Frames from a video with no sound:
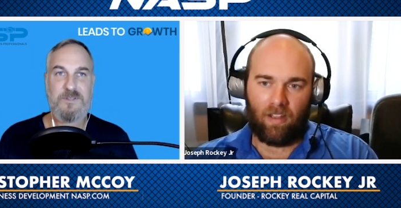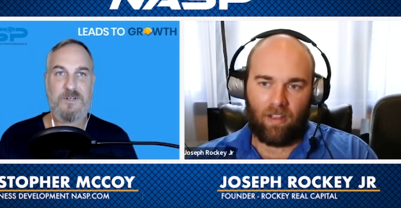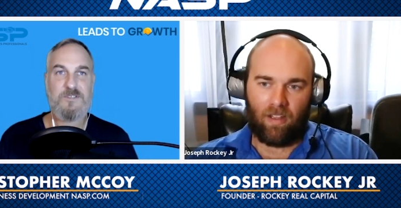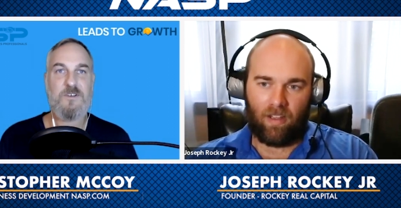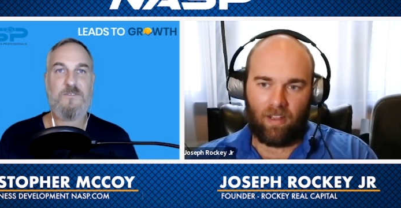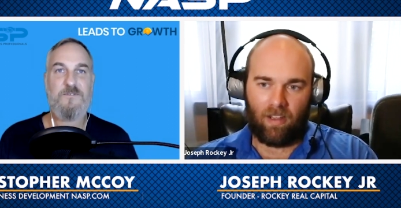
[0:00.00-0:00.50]

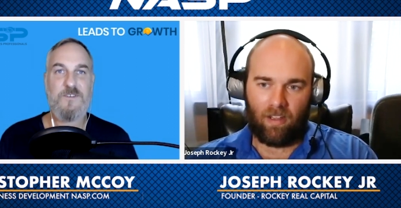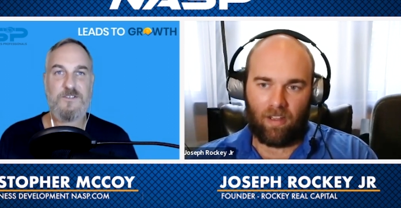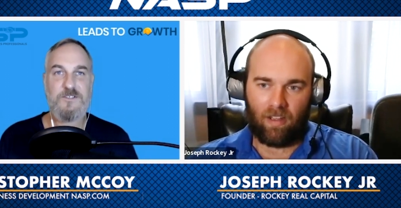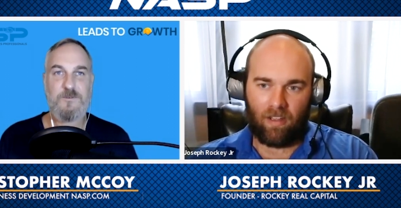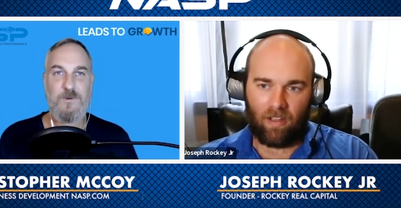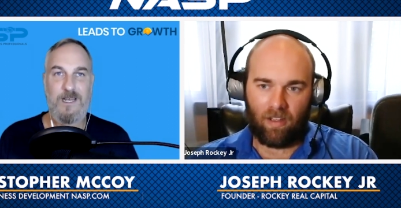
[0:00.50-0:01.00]
Speaker 1: there's
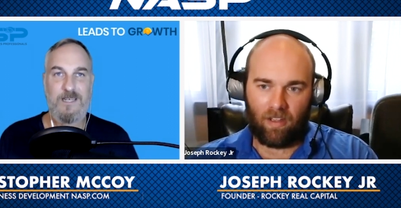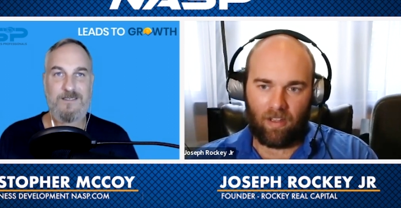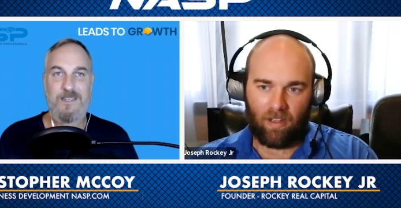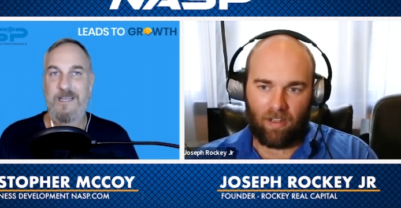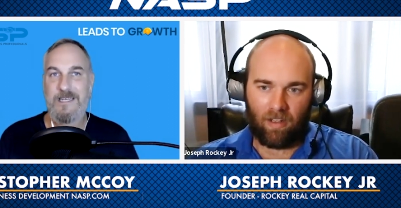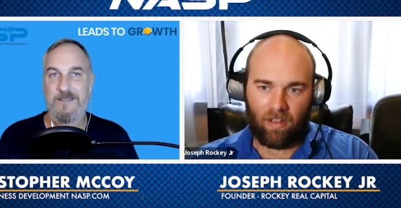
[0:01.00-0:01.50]
efficient ways
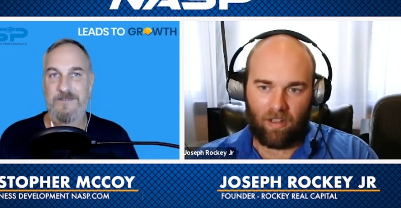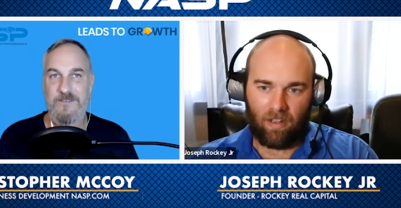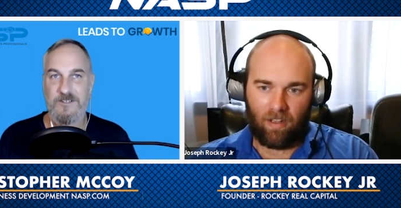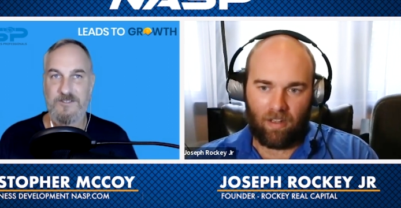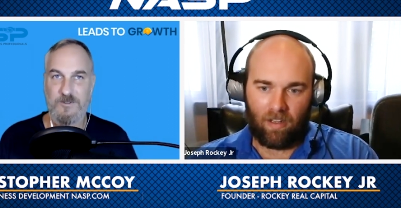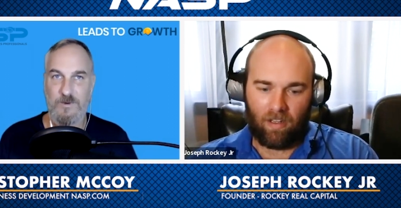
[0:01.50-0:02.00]
and
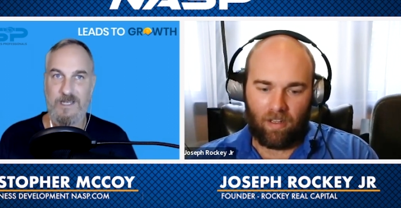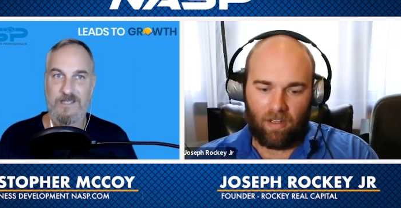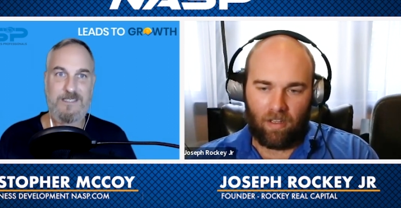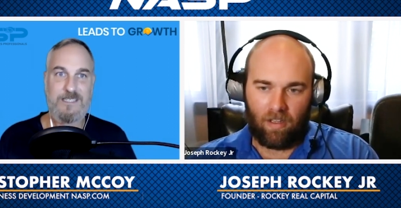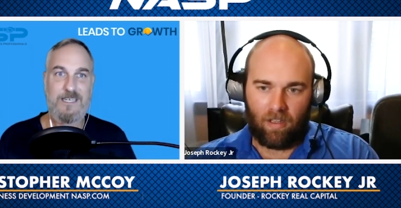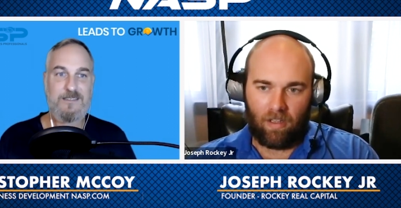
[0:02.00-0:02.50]
inefficient ways
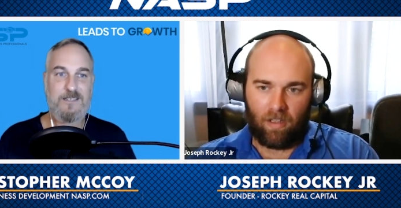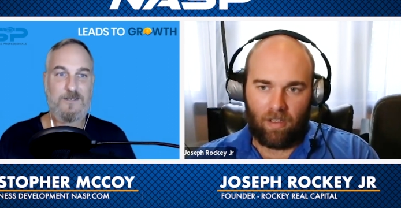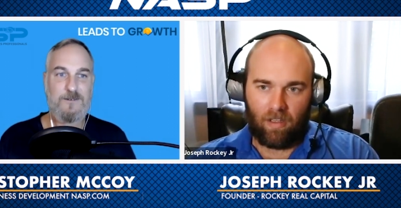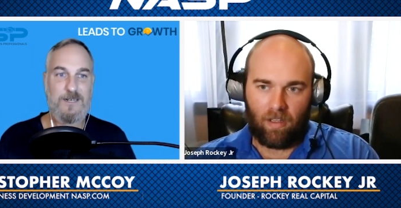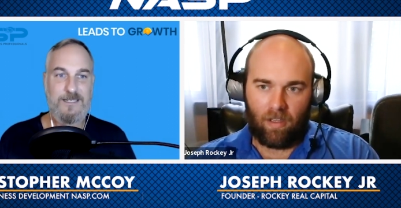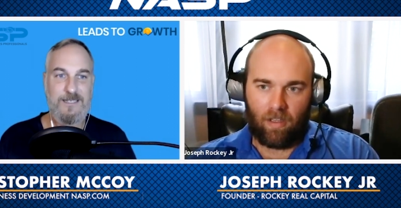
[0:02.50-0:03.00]
to get there,
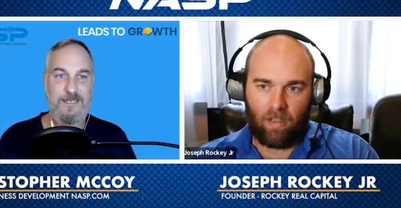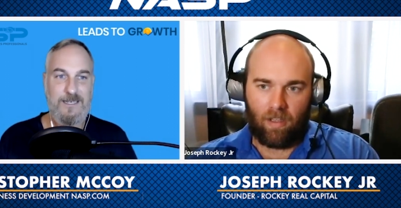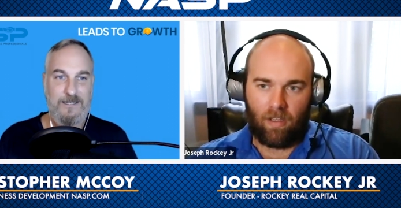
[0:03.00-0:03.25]
right?